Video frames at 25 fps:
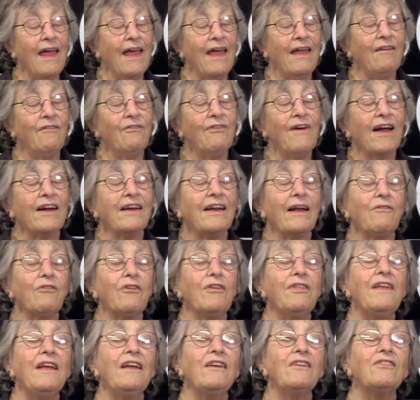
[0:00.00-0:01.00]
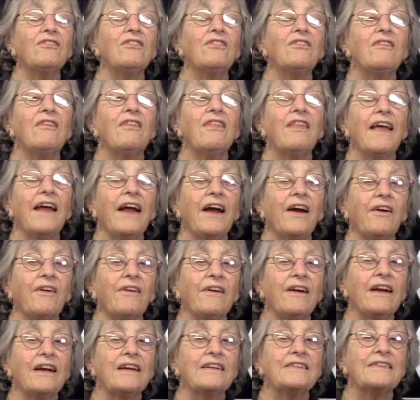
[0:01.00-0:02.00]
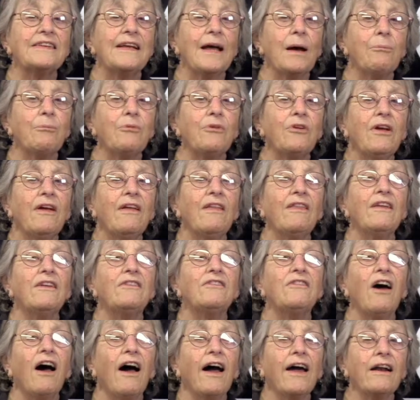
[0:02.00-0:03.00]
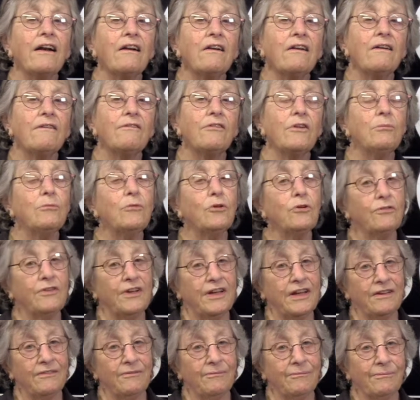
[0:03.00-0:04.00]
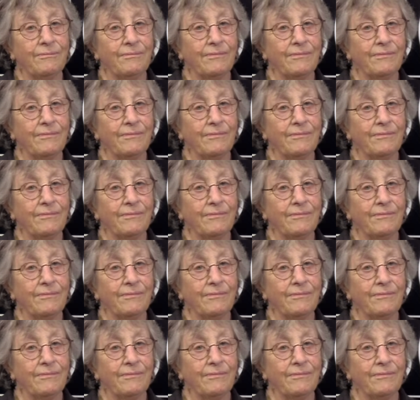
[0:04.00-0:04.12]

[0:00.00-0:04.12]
In fact, everything's there except the title of the movie.